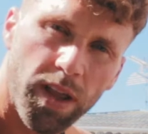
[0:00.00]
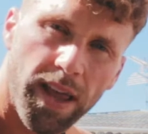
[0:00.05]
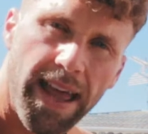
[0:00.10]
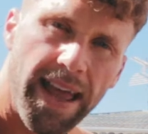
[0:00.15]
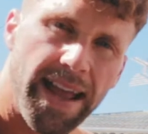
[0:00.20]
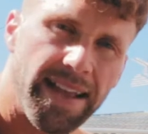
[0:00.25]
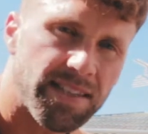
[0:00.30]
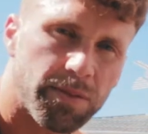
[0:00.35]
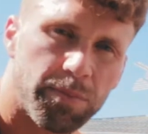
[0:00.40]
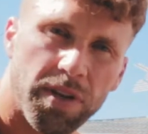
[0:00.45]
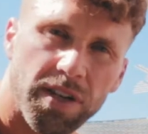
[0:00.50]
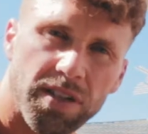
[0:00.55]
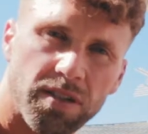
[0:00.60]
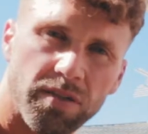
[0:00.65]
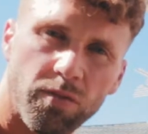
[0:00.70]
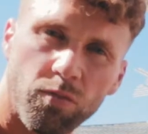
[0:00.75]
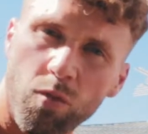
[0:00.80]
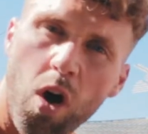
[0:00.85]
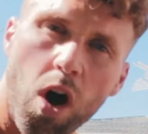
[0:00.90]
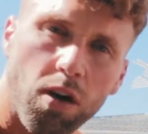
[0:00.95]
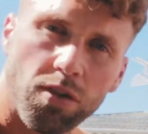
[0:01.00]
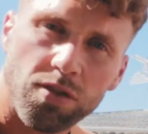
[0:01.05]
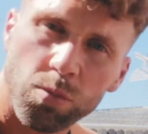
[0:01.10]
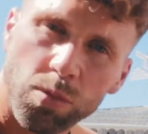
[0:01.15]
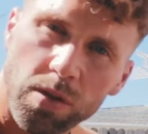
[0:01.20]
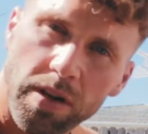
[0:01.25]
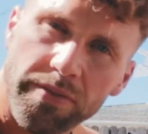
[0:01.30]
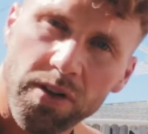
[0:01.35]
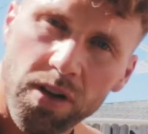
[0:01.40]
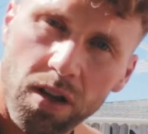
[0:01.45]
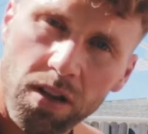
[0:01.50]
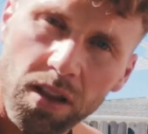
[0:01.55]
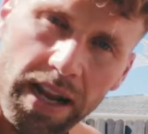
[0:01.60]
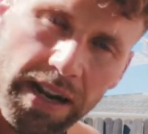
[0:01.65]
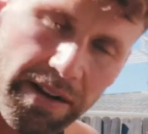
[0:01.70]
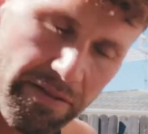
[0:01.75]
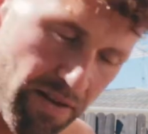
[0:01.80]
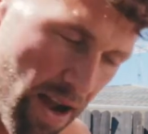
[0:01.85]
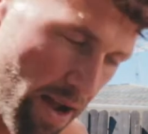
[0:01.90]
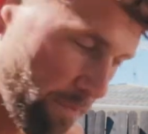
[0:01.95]
add some extra rocks or whatever you got
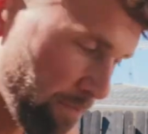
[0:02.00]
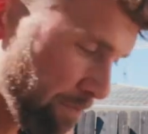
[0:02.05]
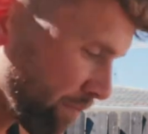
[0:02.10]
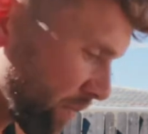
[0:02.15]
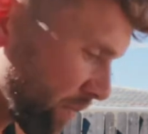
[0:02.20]
laying around.